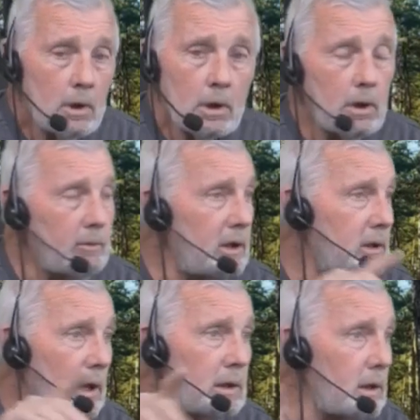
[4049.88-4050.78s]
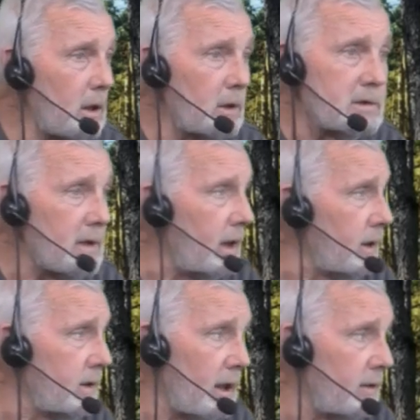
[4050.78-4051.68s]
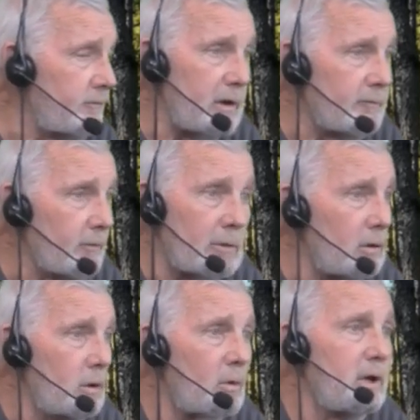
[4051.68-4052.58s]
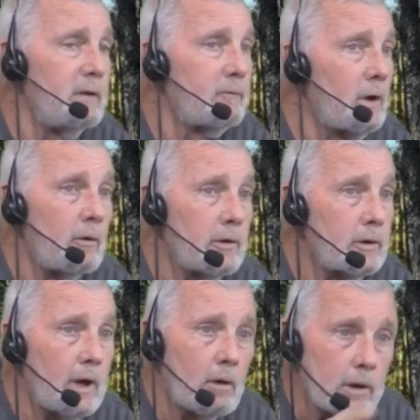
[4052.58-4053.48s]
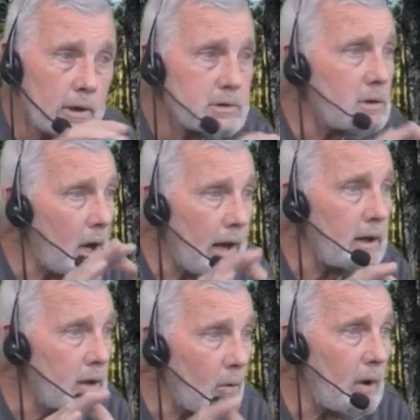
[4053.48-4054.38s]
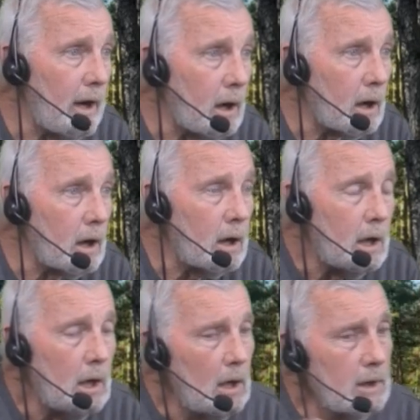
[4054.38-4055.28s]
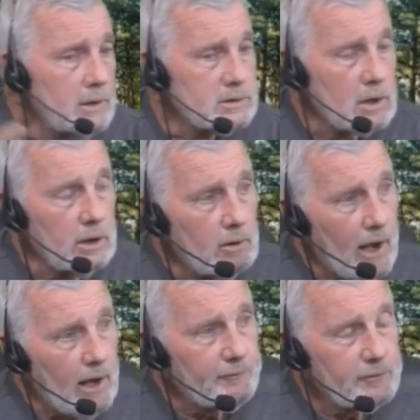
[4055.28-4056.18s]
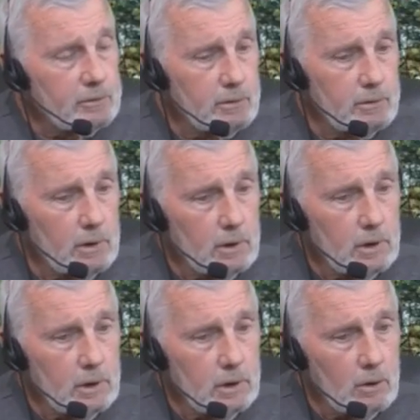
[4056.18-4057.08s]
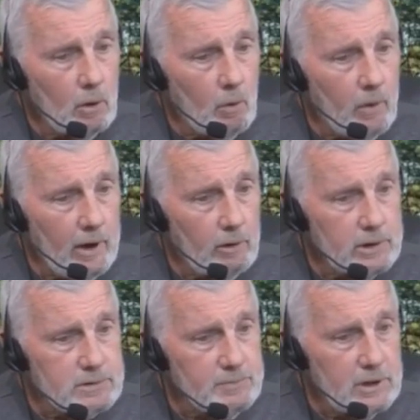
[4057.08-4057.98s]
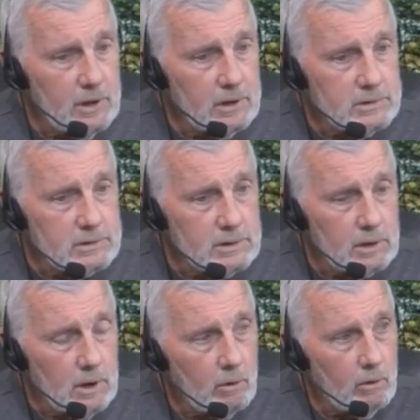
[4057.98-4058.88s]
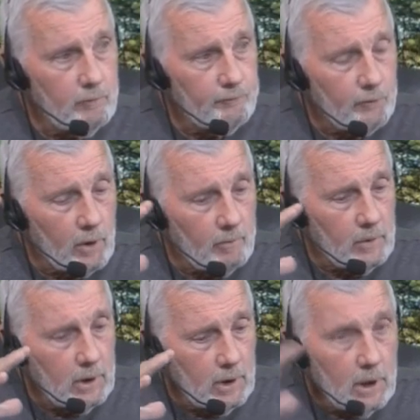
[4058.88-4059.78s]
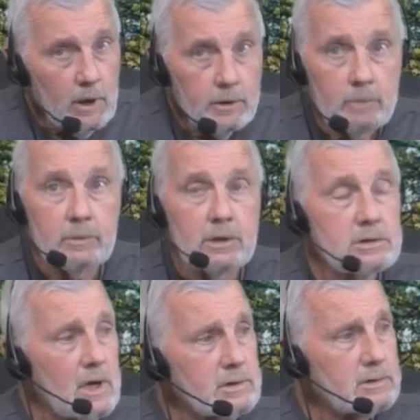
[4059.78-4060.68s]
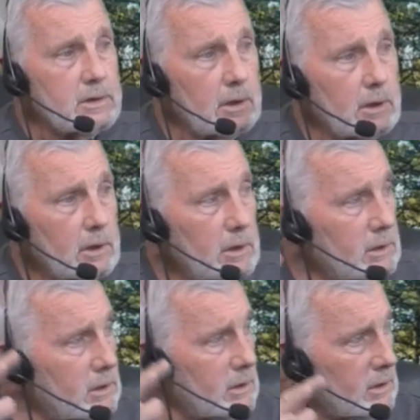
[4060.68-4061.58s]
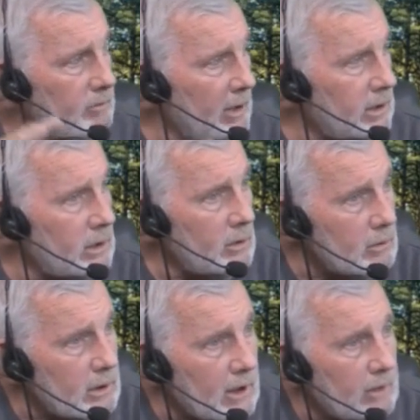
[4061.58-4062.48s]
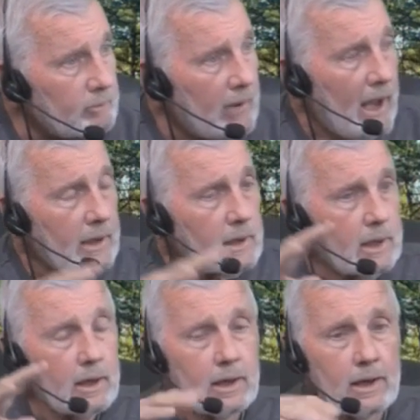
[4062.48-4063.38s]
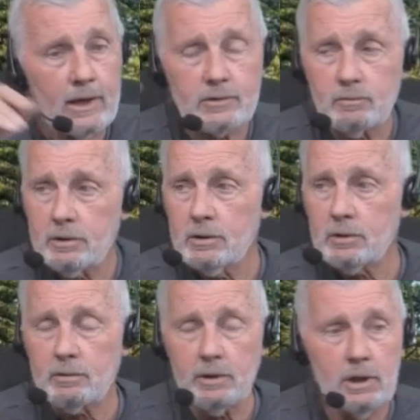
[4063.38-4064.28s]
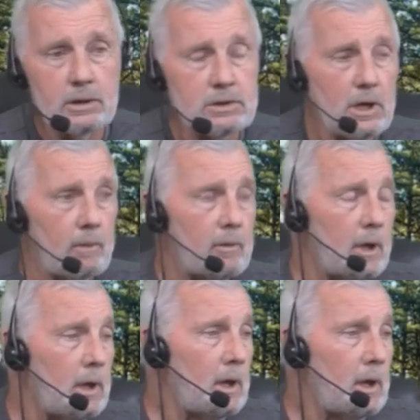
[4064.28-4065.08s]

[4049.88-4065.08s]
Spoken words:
there could be 10 deer standing 10 feet from you. You wouldn't even know they're there unless you're highly aware. So your awareness begins to go from the majestic to the minute and back again. And that's what intrigued Jim,